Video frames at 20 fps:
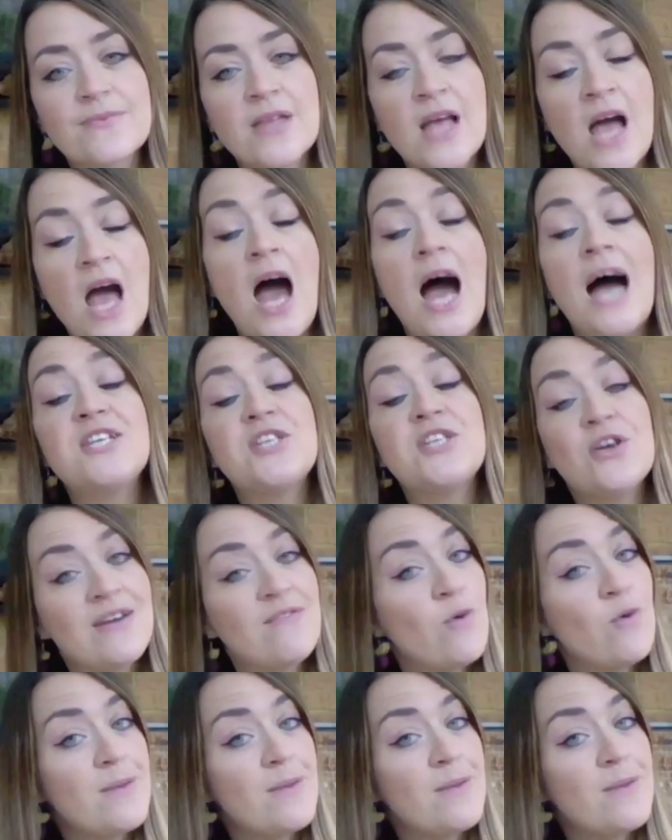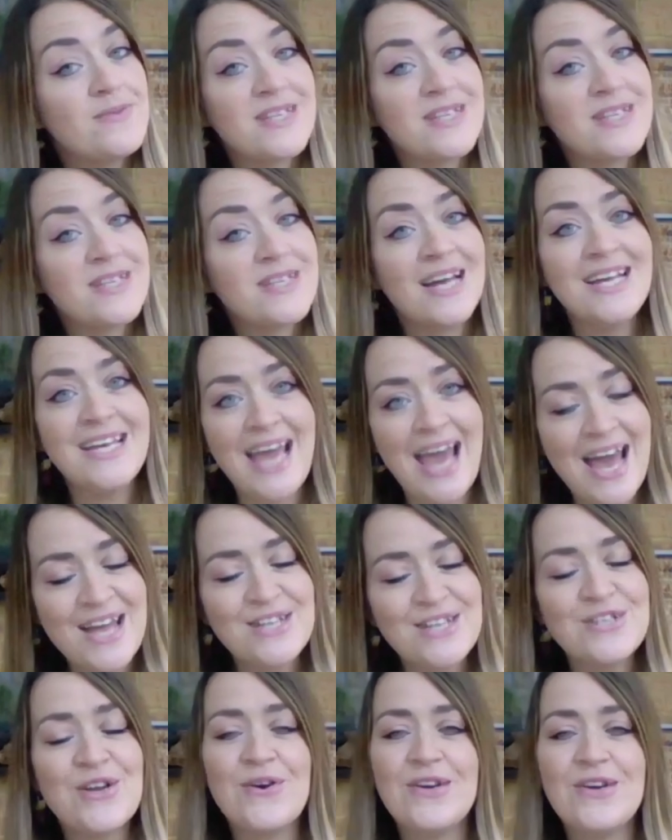I don't have a website yet.
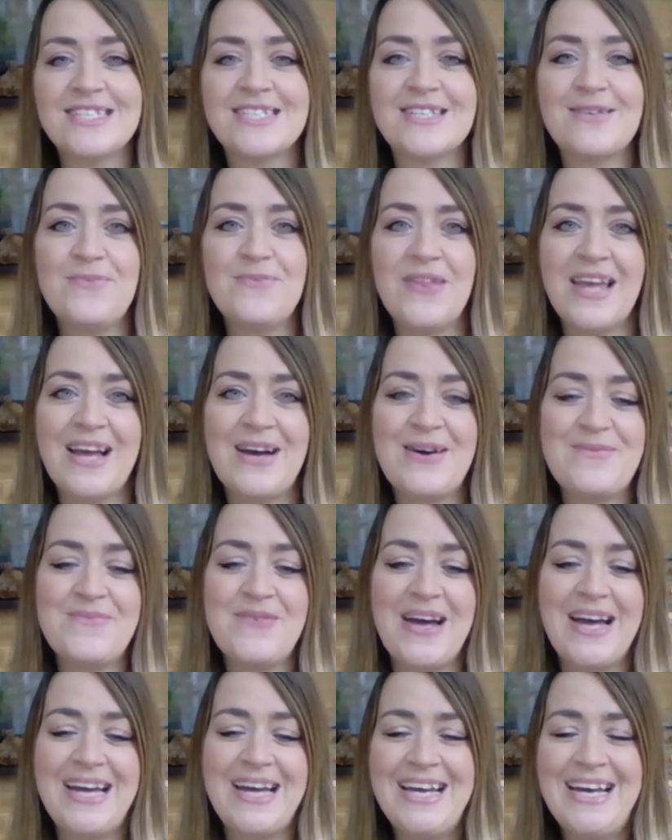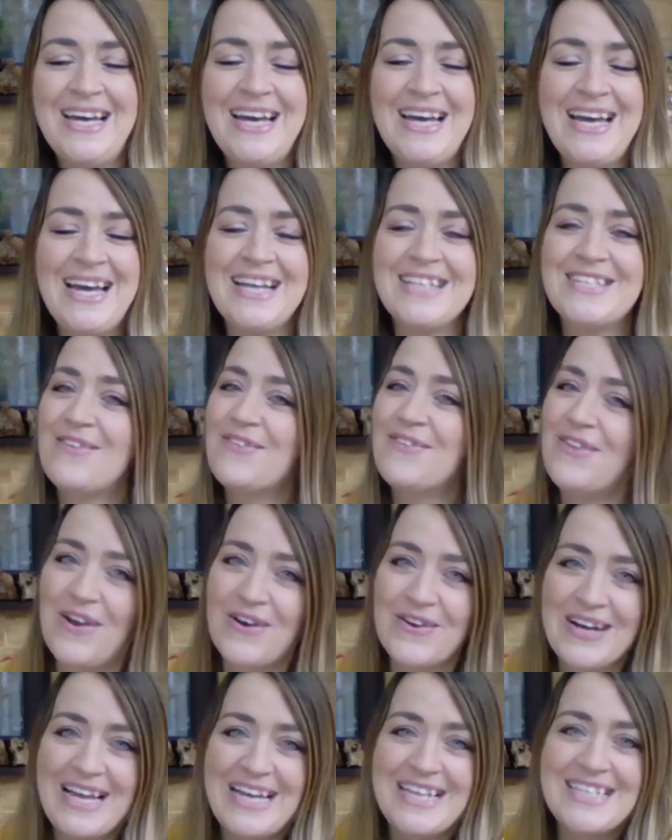No, it's something it's on the
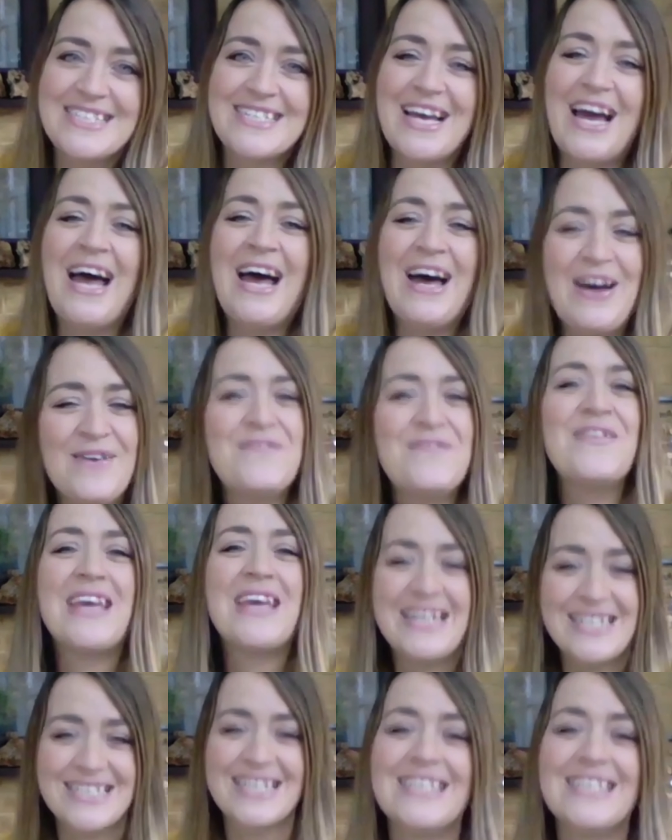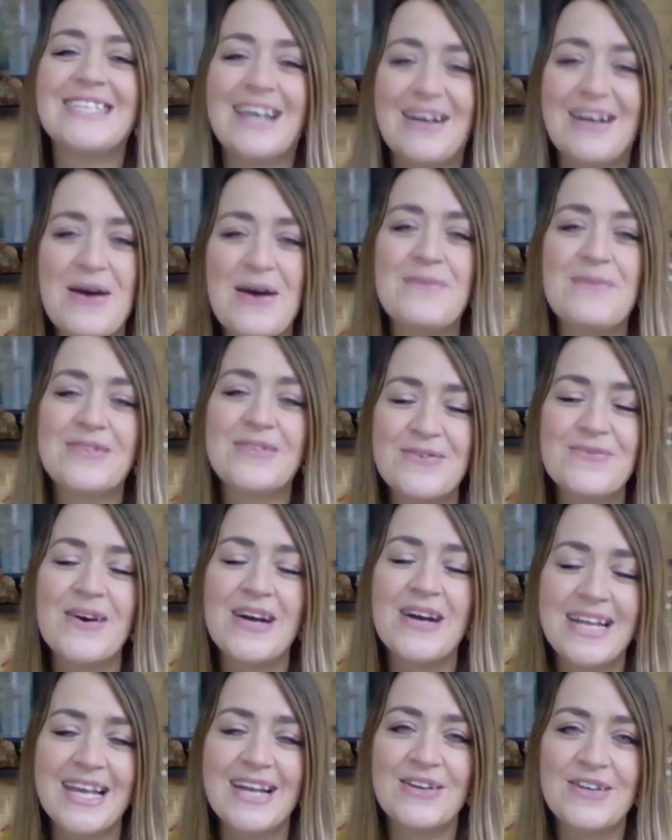long list of things I'm sort of
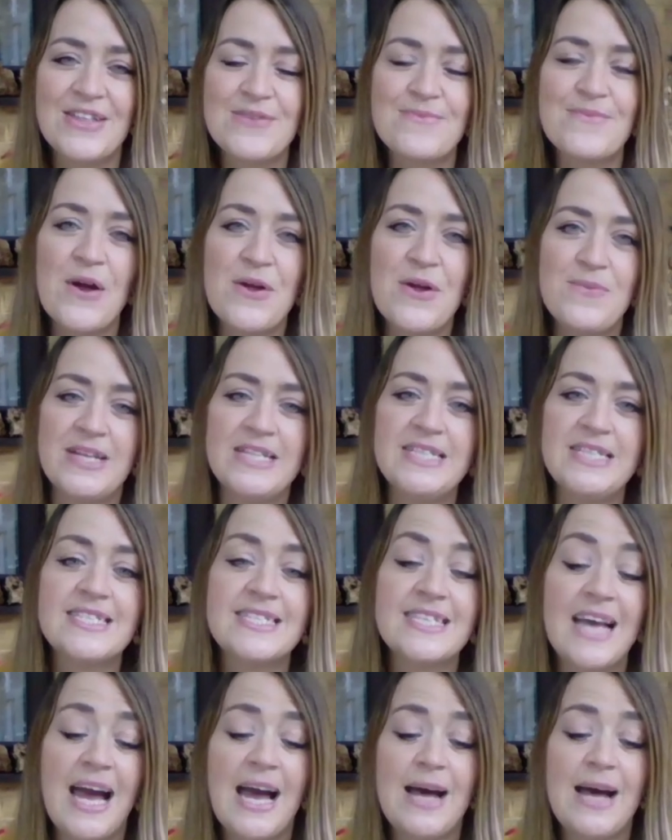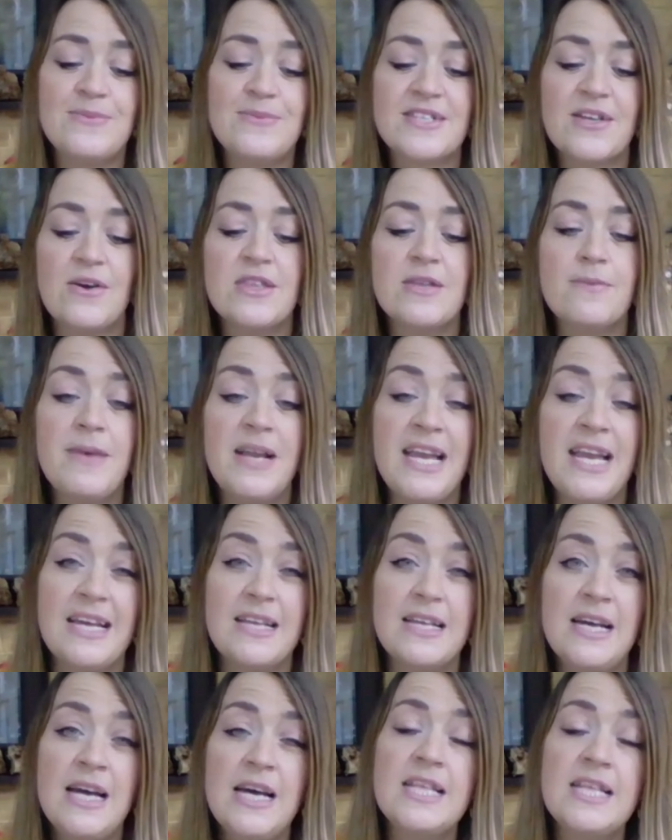working on at the moment. So at the
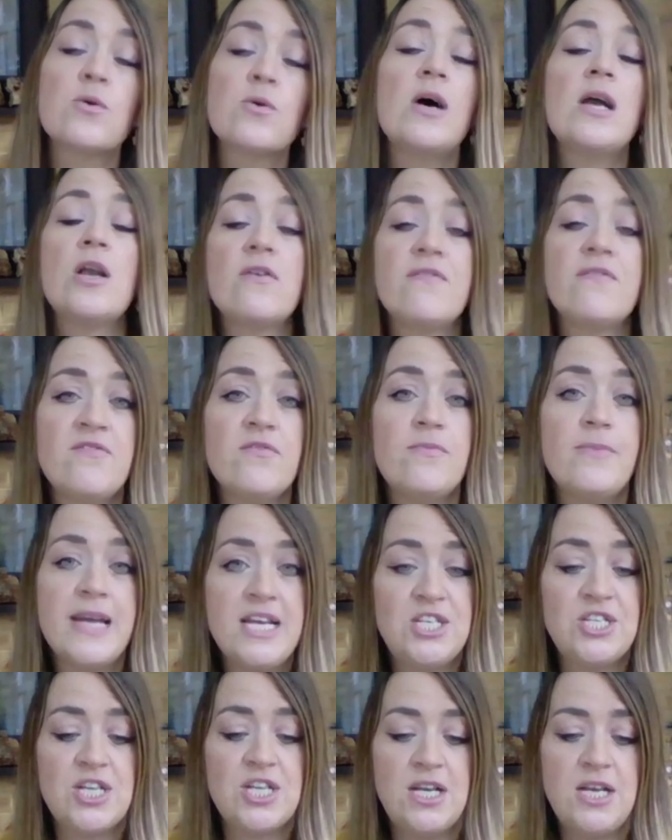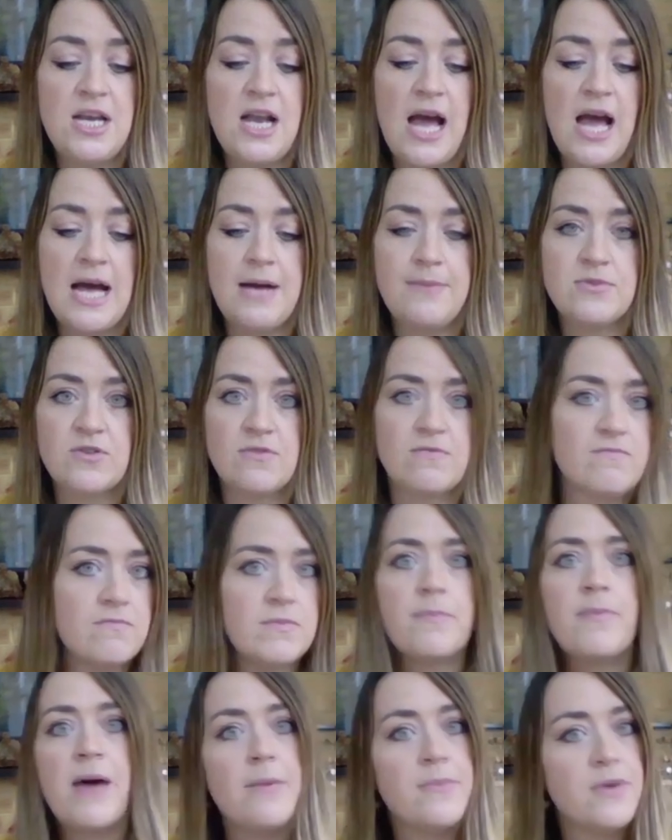minute, there's quite a lot of information
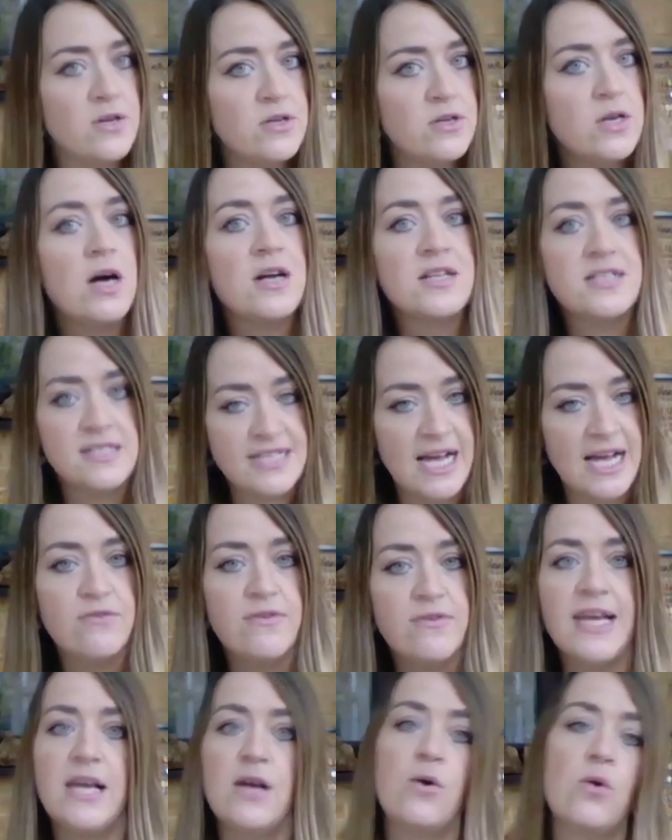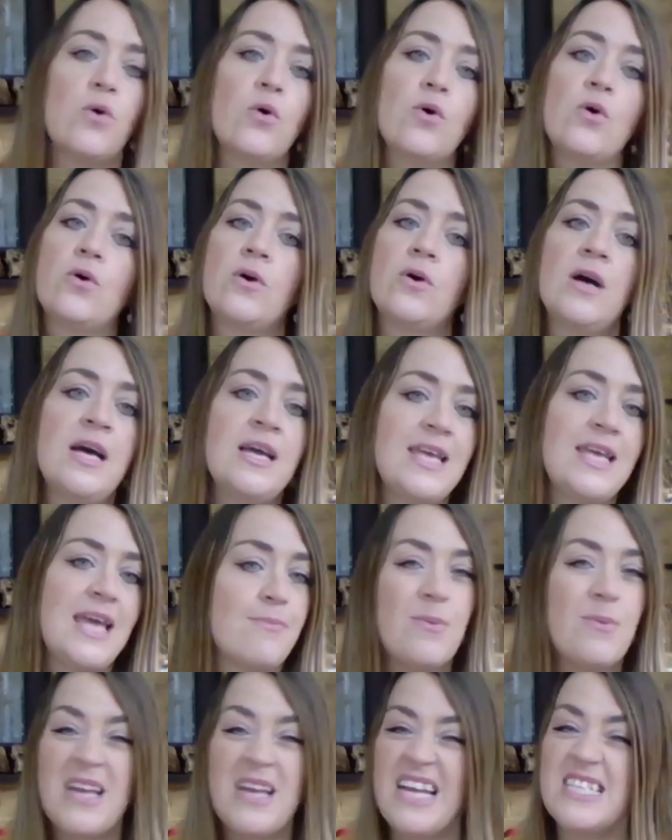sort of about me on Artisanary, or
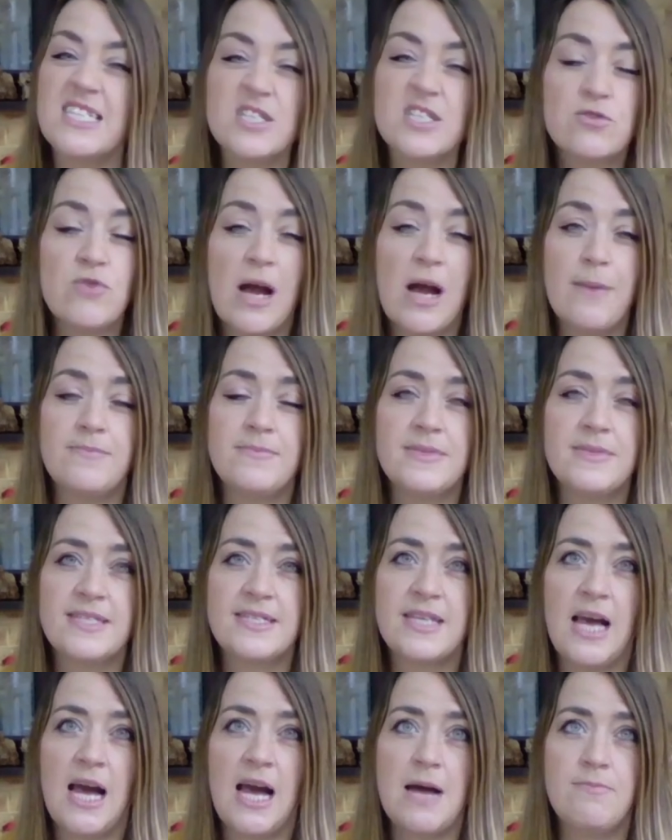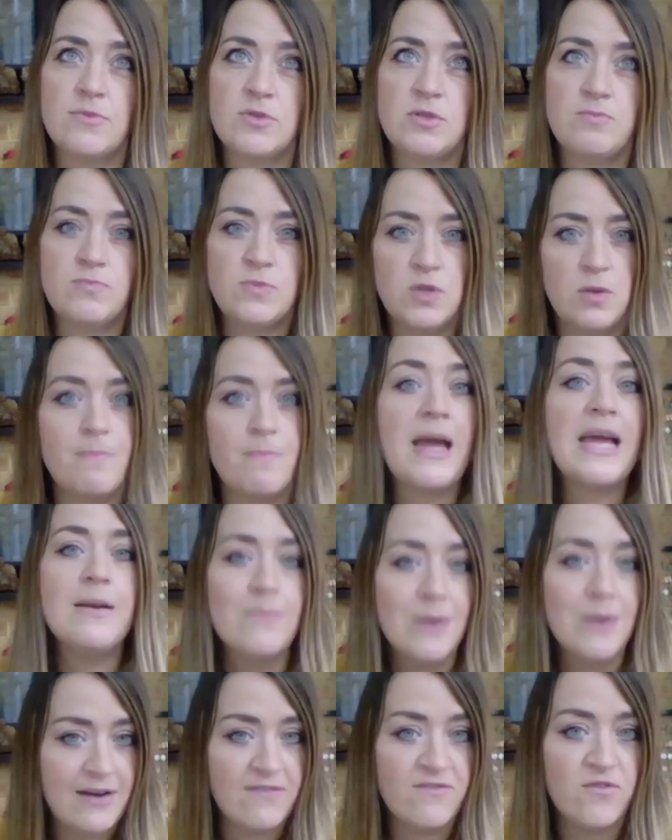probably Instagram's
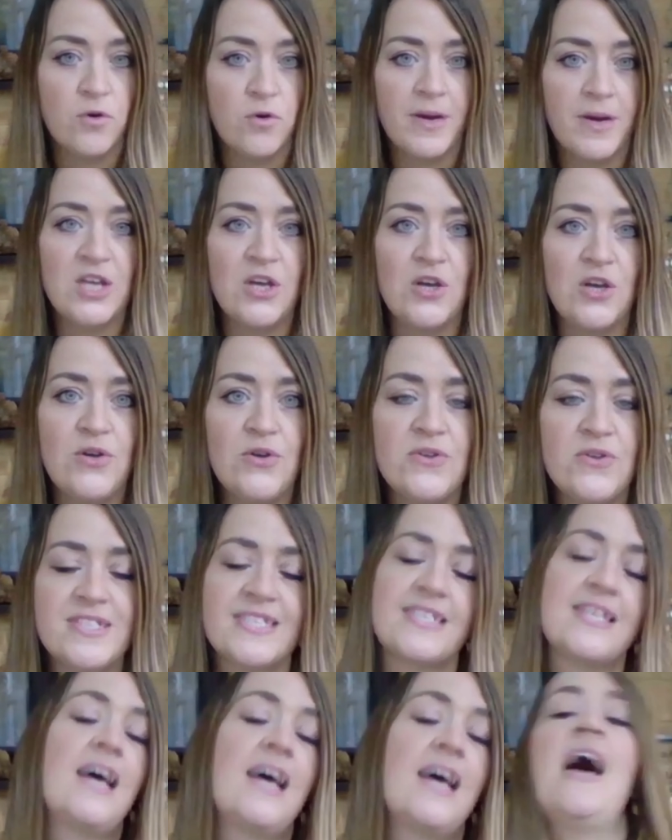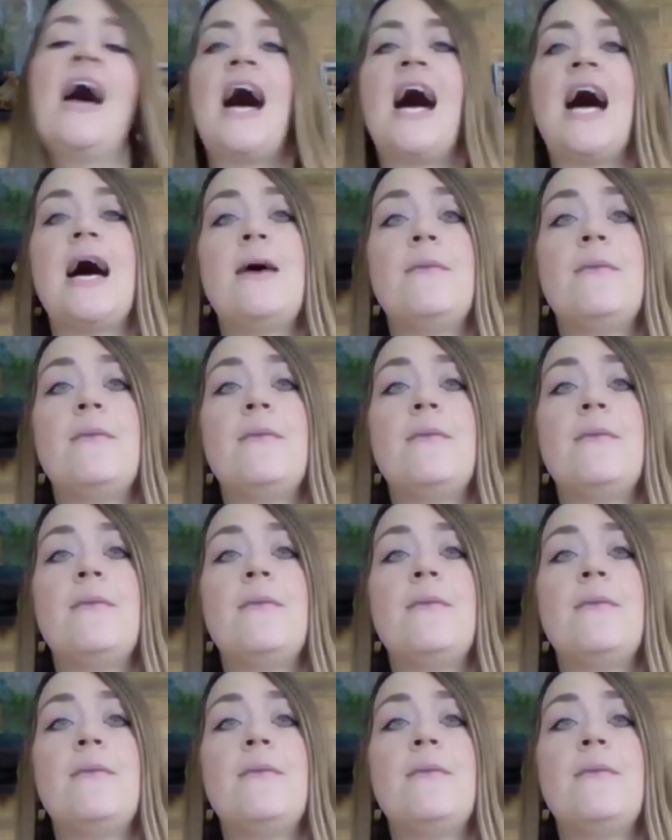the main platform I use.